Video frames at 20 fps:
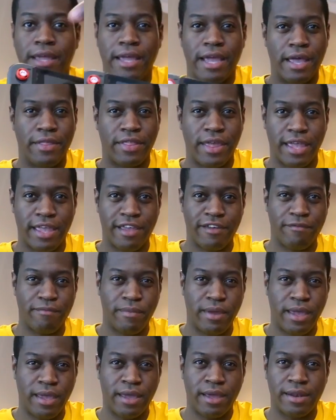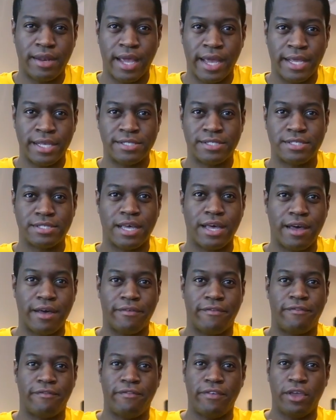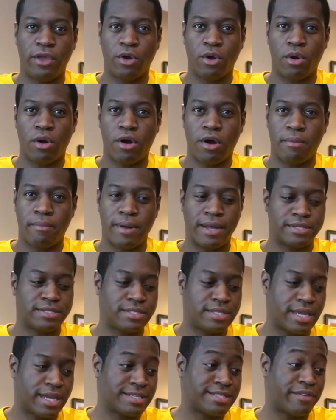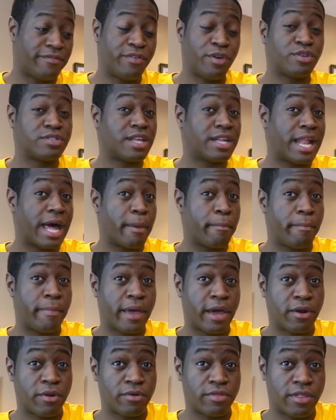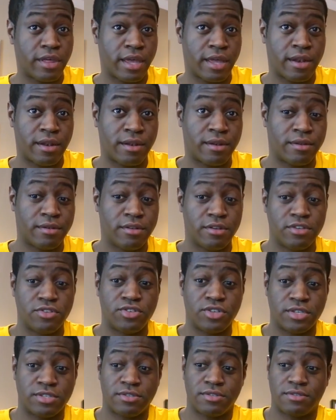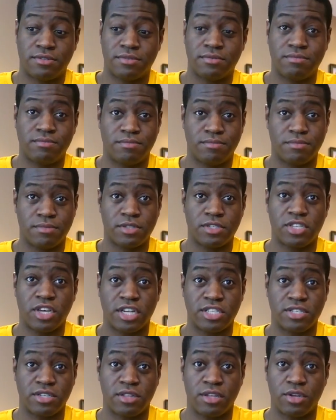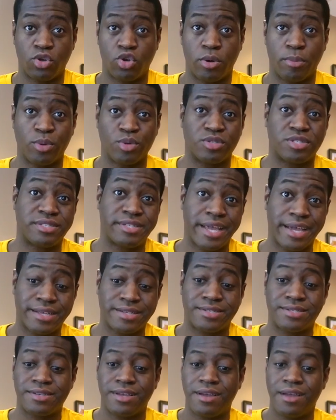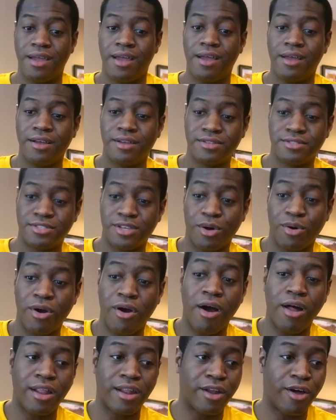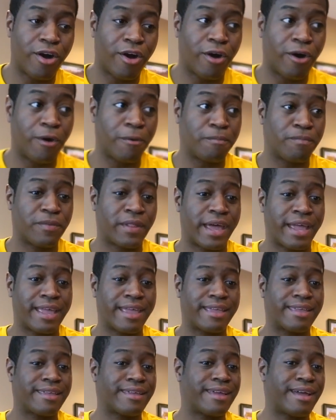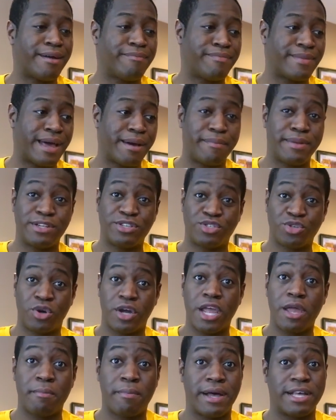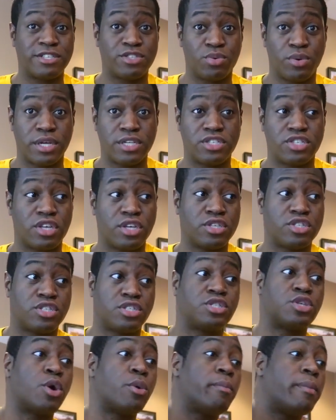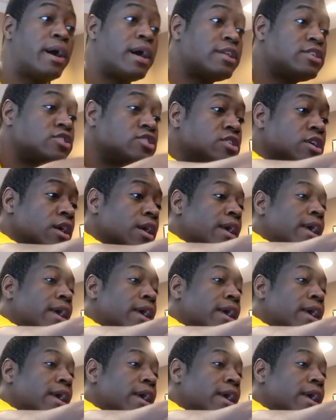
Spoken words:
And they give me a nice feel on my sticks. It feels a lot better than just touching the normal sticks. So all in all, like I'm enjoying my Switch so much.